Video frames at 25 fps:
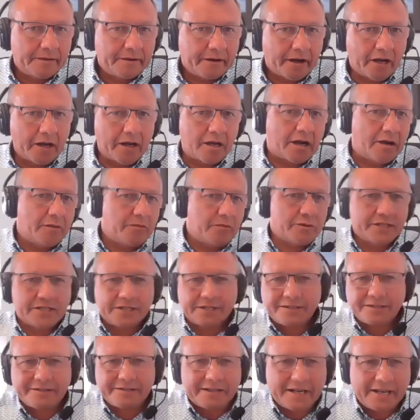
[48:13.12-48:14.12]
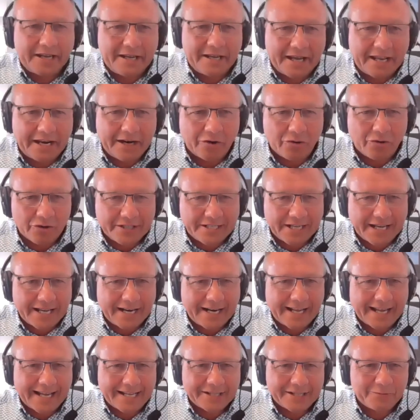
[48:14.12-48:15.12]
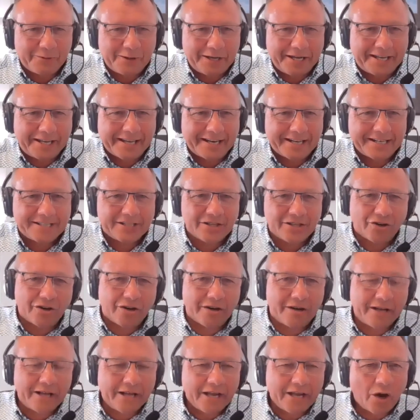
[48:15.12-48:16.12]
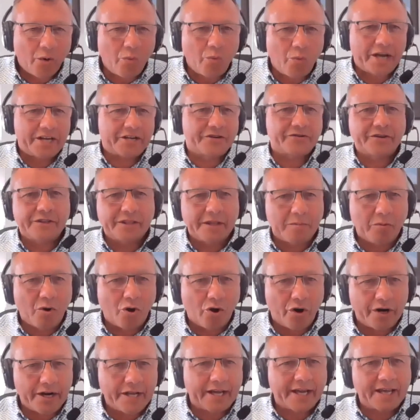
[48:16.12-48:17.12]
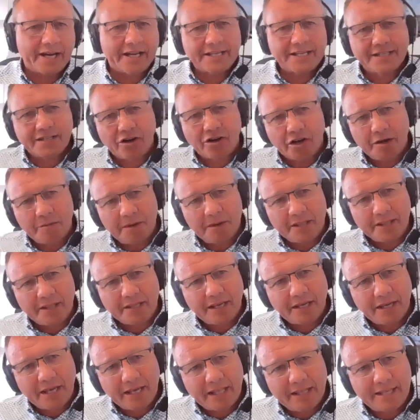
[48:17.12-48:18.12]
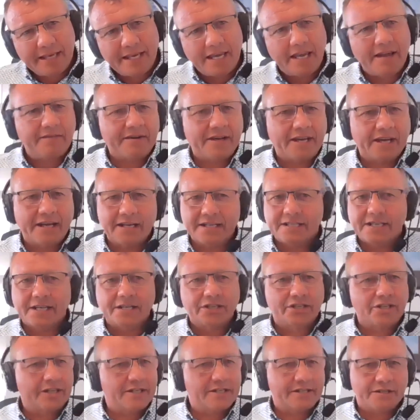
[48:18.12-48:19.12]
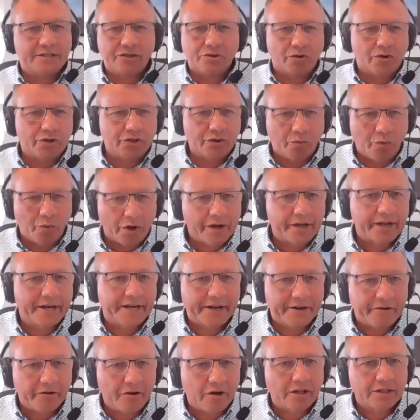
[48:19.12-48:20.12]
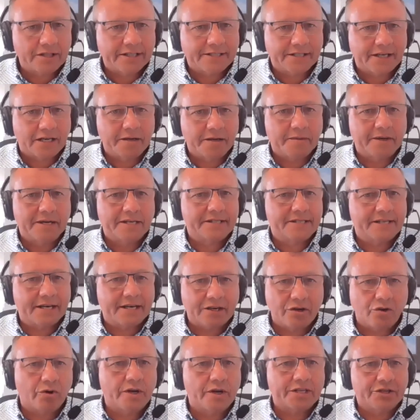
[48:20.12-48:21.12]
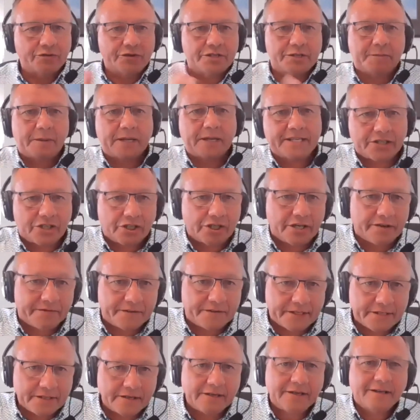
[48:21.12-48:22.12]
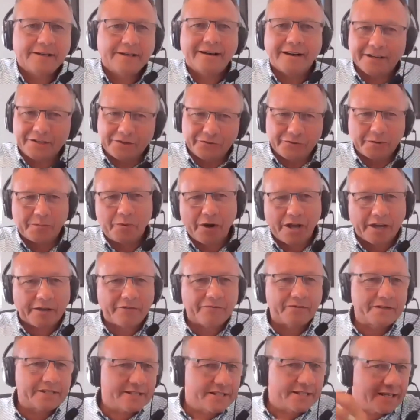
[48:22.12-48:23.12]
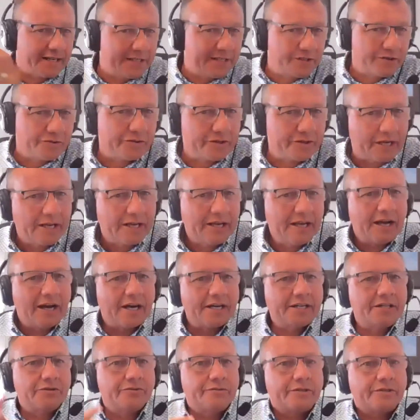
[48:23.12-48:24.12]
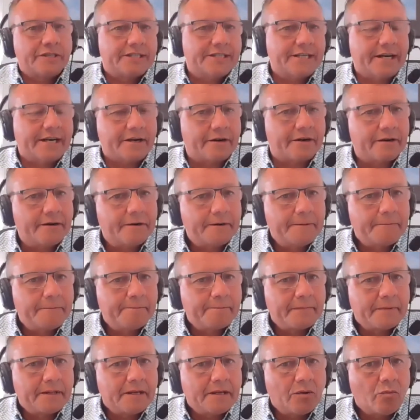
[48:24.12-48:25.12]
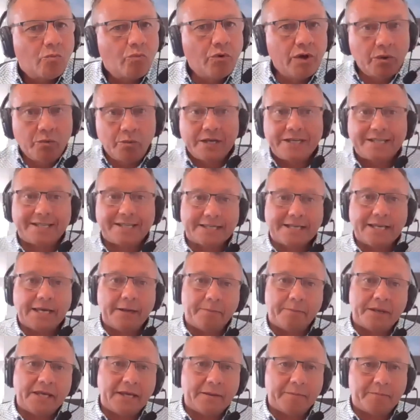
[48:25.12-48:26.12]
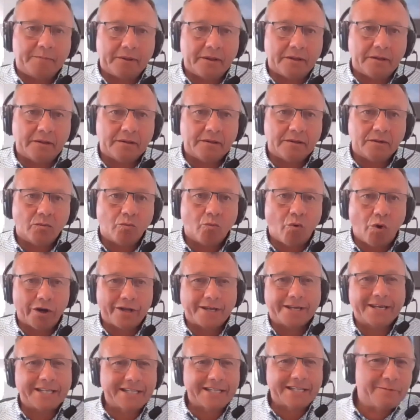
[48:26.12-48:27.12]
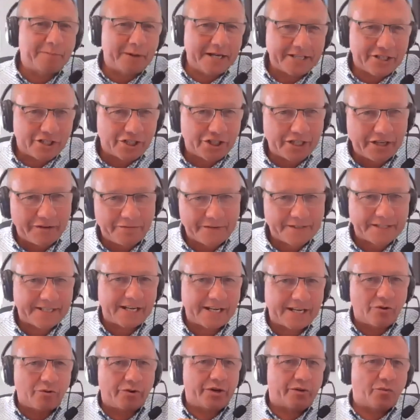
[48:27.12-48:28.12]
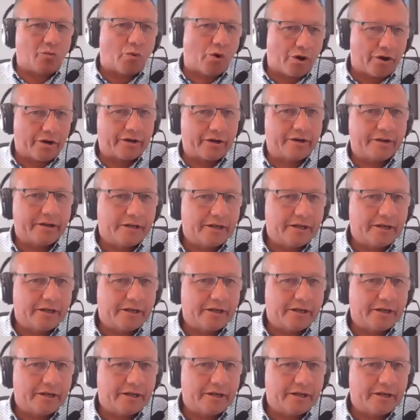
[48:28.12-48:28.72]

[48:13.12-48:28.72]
I was in a hotel last week and I saw a waiter in the morning and I saw him in the evening, and I said, Jesus, you're working here all the time. And he said, no, I do split shifts. I do the breakfast and I do the dinner. Will we see people working split shifts now in work?